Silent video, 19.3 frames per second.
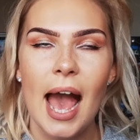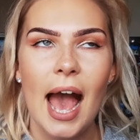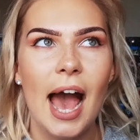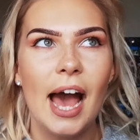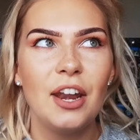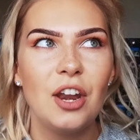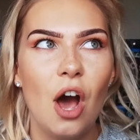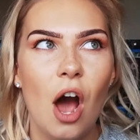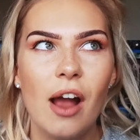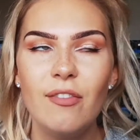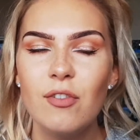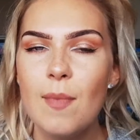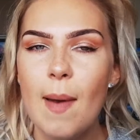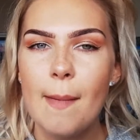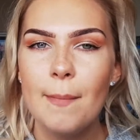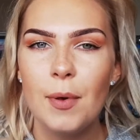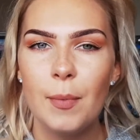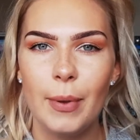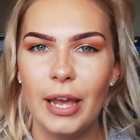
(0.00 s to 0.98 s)
And I
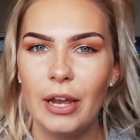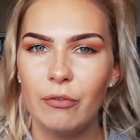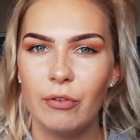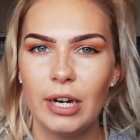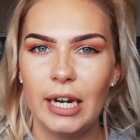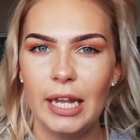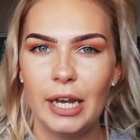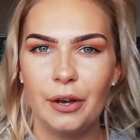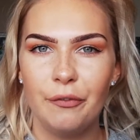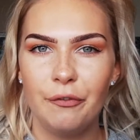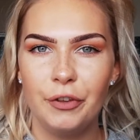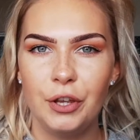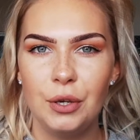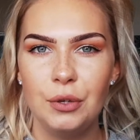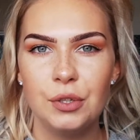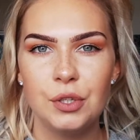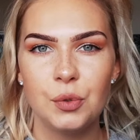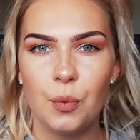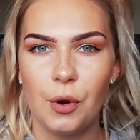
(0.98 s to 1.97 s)
remember being really
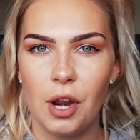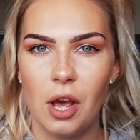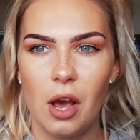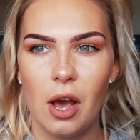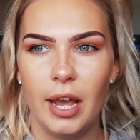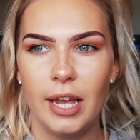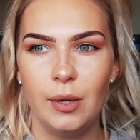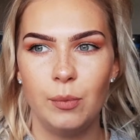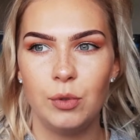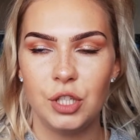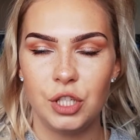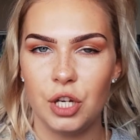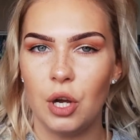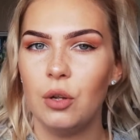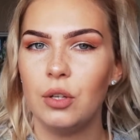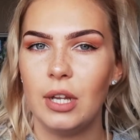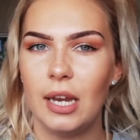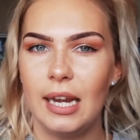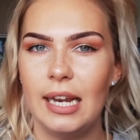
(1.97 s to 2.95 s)
confused when I was
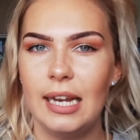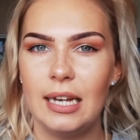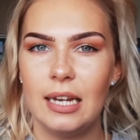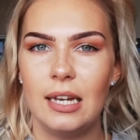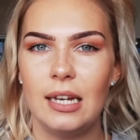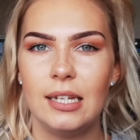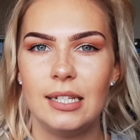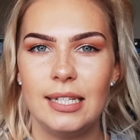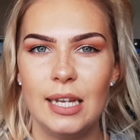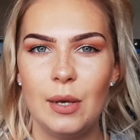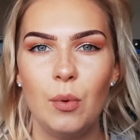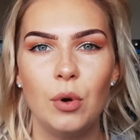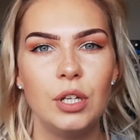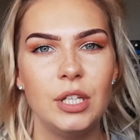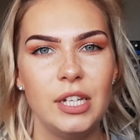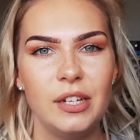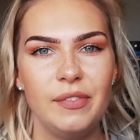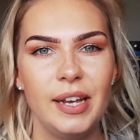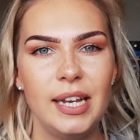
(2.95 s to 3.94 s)
told I needed a
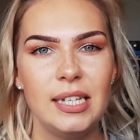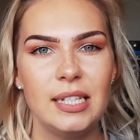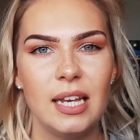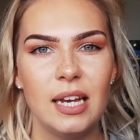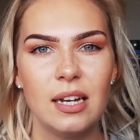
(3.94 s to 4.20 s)
C1D visa,